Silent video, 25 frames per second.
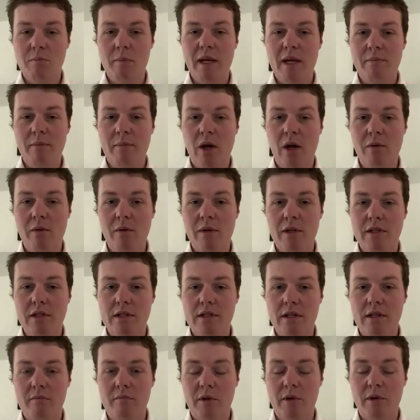big
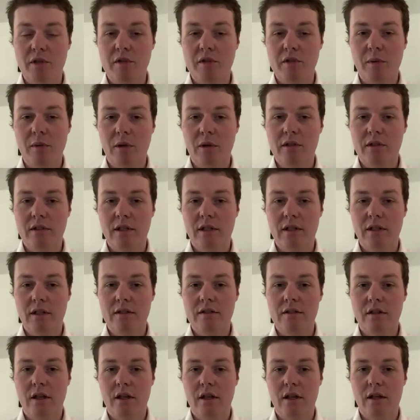moment in British
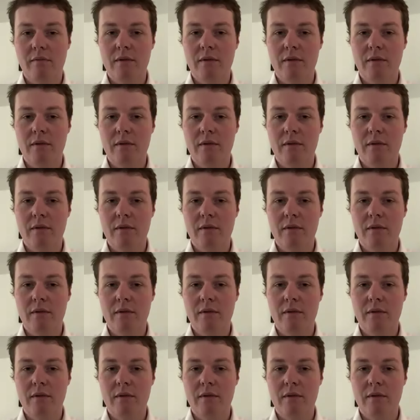politics.